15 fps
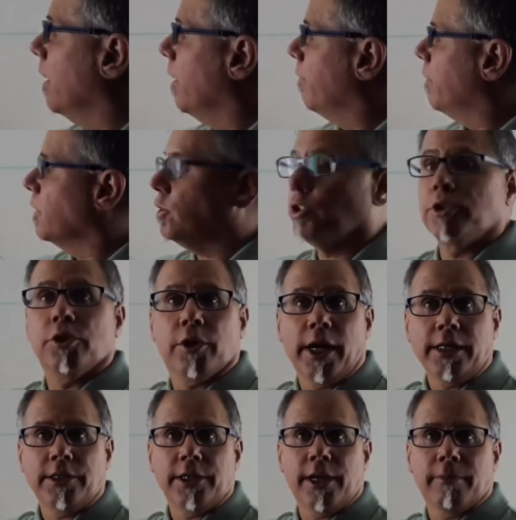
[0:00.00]
If this is your
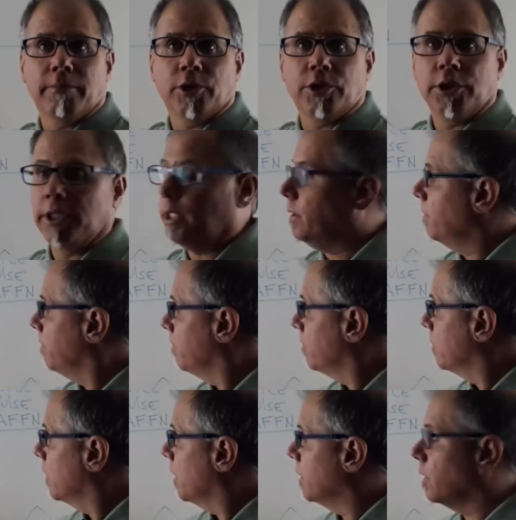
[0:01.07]
ATM machine,
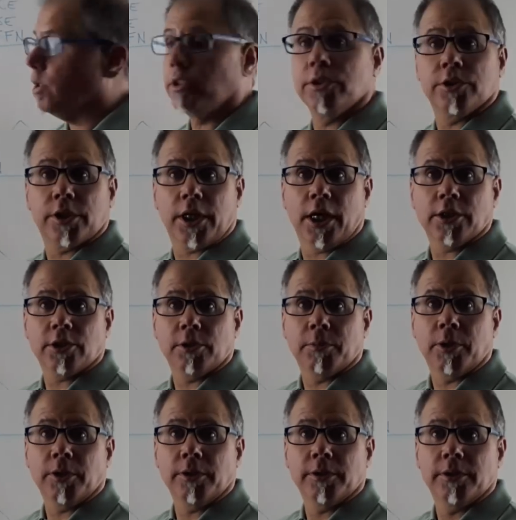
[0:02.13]
and this is your
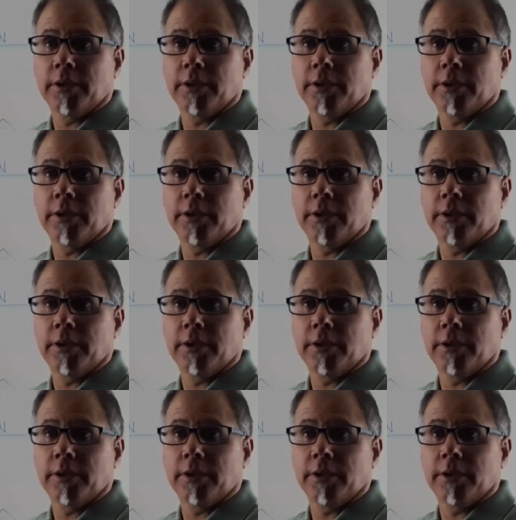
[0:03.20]
customer,